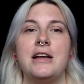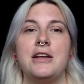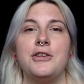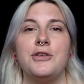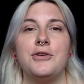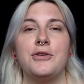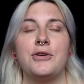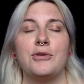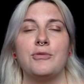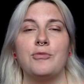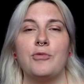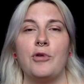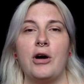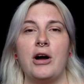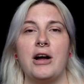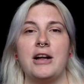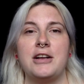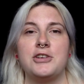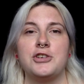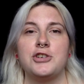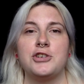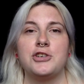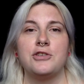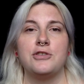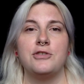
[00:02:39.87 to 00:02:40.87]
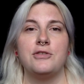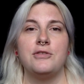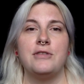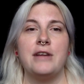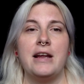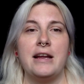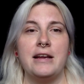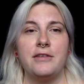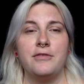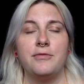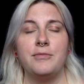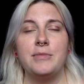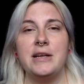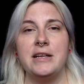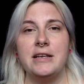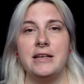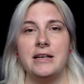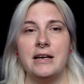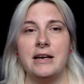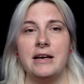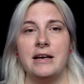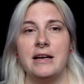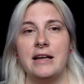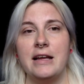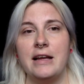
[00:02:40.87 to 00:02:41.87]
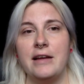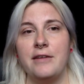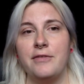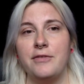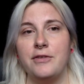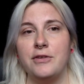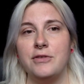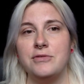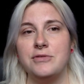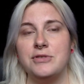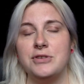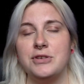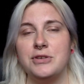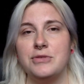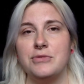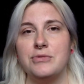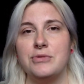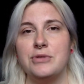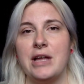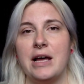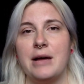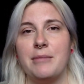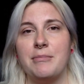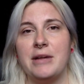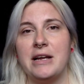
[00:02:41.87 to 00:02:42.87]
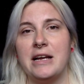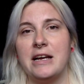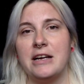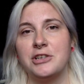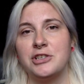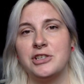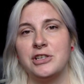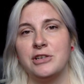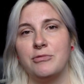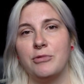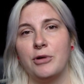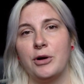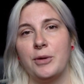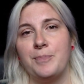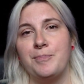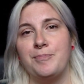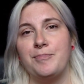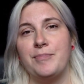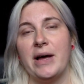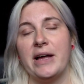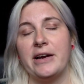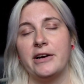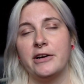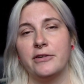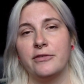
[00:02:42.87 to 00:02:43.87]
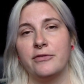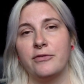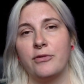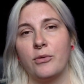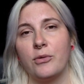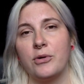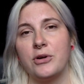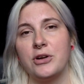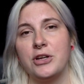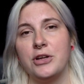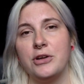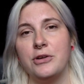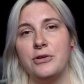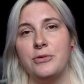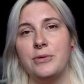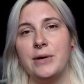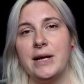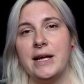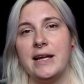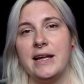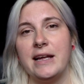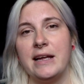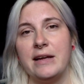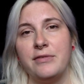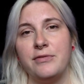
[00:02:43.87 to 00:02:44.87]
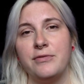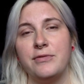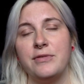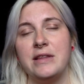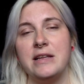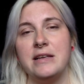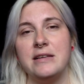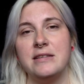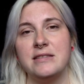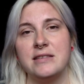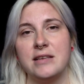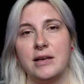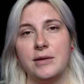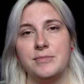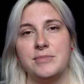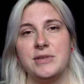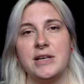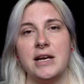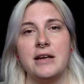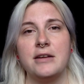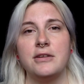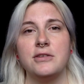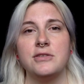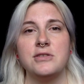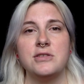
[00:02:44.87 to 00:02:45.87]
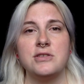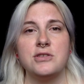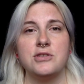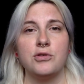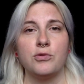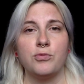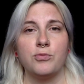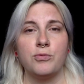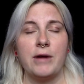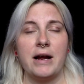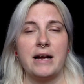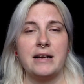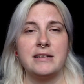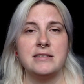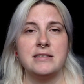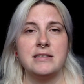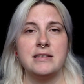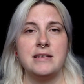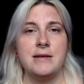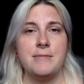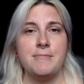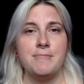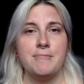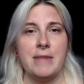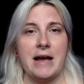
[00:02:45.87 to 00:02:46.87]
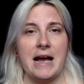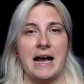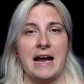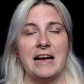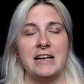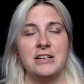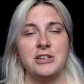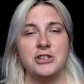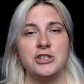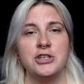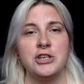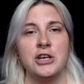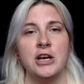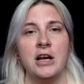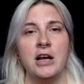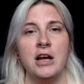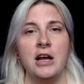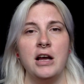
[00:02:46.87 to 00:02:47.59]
You can watch native media. If you do, that may actually work better for you if the subtitles directly match